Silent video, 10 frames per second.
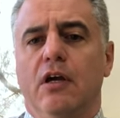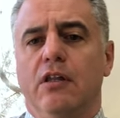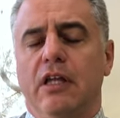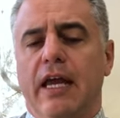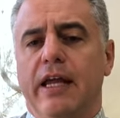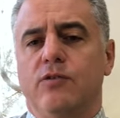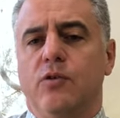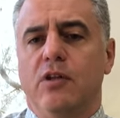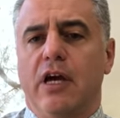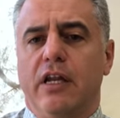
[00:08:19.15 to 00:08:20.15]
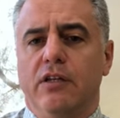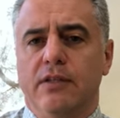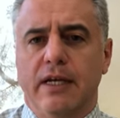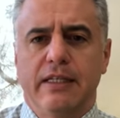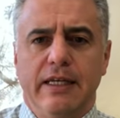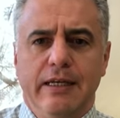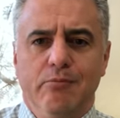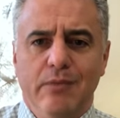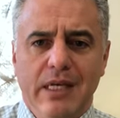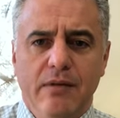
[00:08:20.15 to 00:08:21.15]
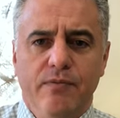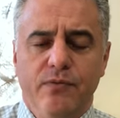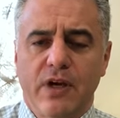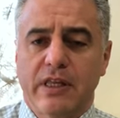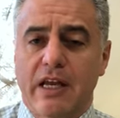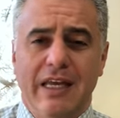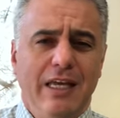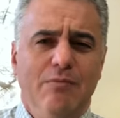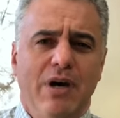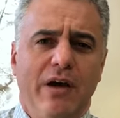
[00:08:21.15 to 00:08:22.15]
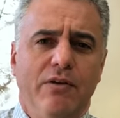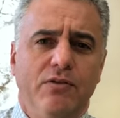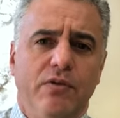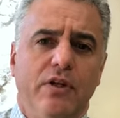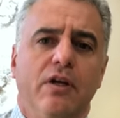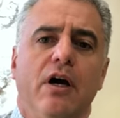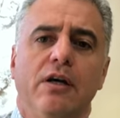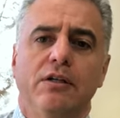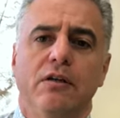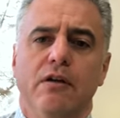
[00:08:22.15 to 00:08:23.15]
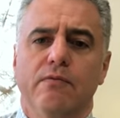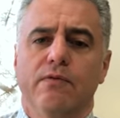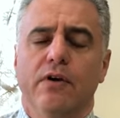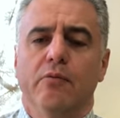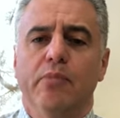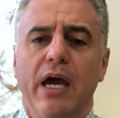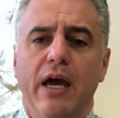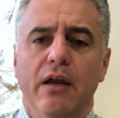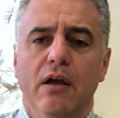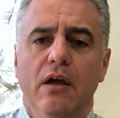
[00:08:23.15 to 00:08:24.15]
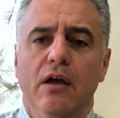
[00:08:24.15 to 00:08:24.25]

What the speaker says: The answer to that is not to eat meat. In fact, that heme iron is very toxic, very bad.